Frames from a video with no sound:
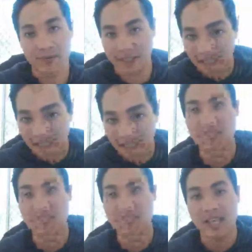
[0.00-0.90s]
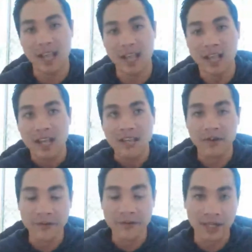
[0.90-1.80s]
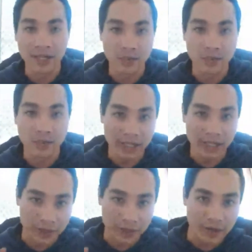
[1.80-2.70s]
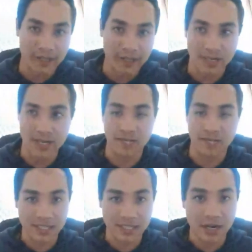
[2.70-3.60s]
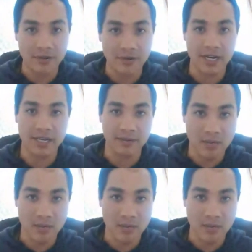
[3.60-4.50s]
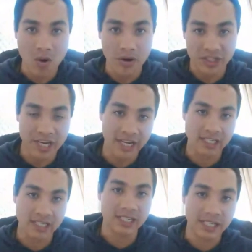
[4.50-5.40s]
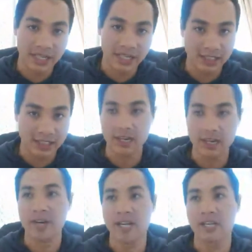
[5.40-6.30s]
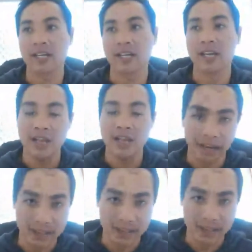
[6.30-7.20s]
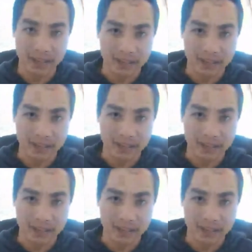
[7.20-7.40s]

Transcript: I slid past that, you know, feeling really good as I'm accelerating more, changing gear, accelerating. And then